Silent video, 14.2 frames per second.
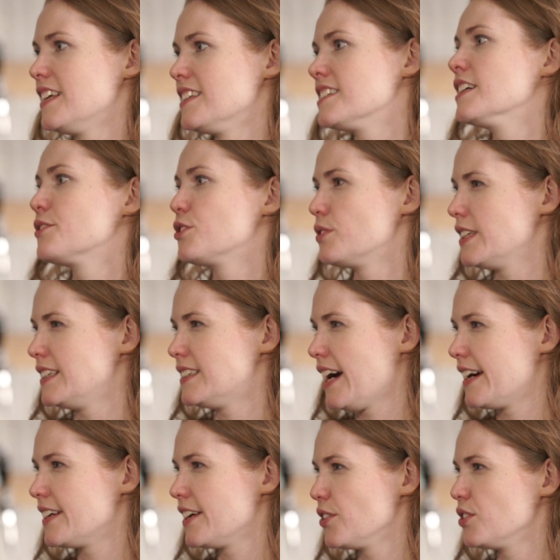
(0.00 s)
it's never really
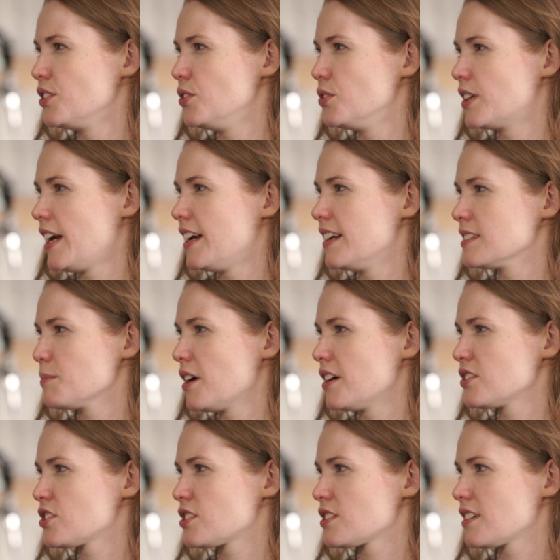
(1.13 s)
died out in the UK as
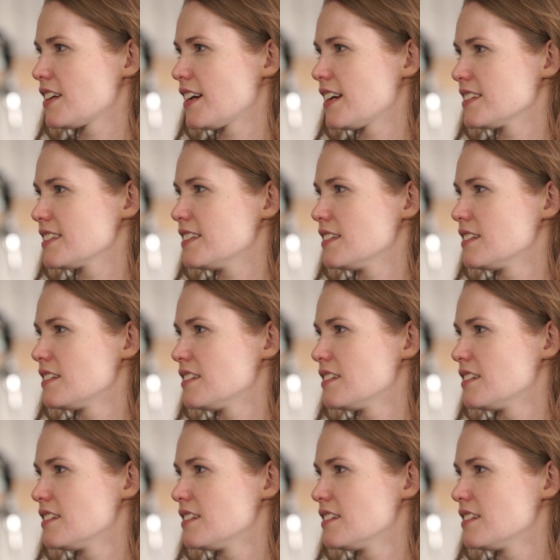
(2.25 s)
much, has it?